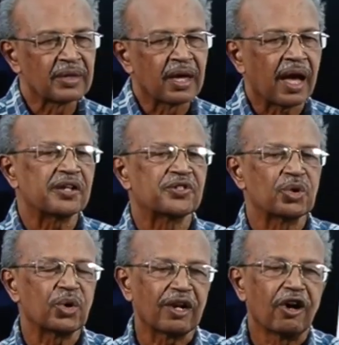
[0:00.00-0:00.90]
and
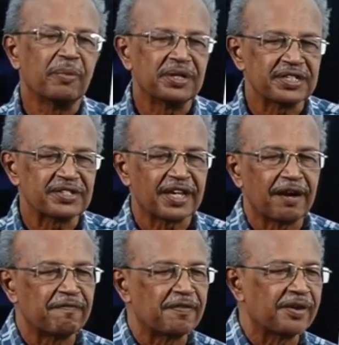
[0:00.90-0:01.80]
2 kilometers
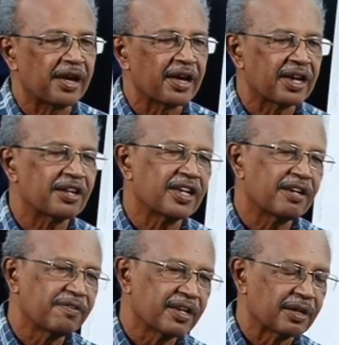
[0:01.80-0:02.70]
every day in the
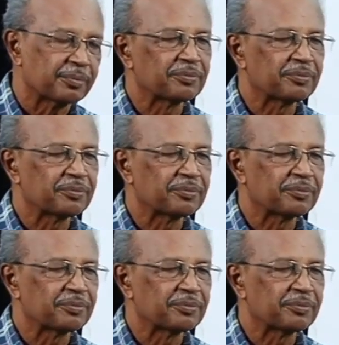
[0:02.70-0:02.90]
evening.